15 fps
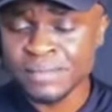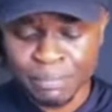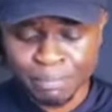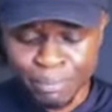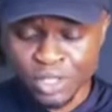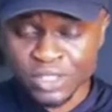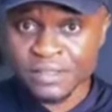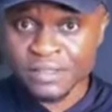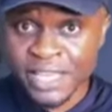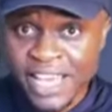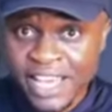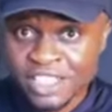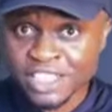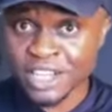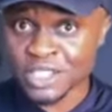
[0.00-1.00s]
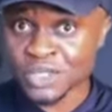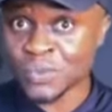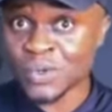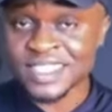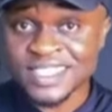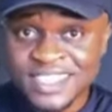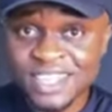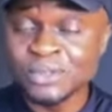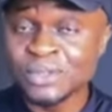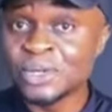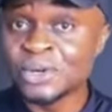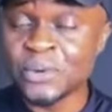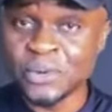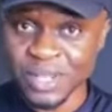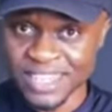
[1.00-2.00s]
But angels will still
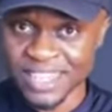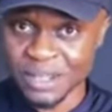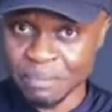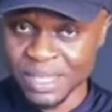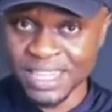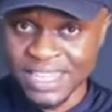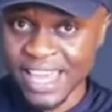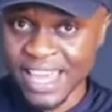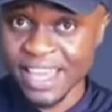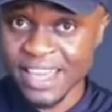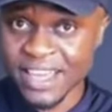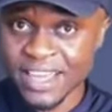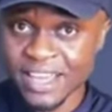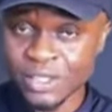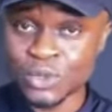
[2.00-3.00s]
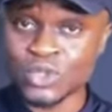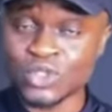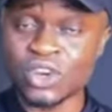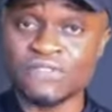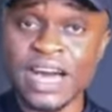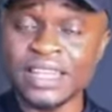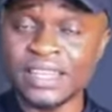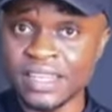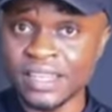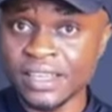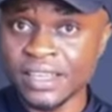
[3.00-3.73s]
be there to suffer the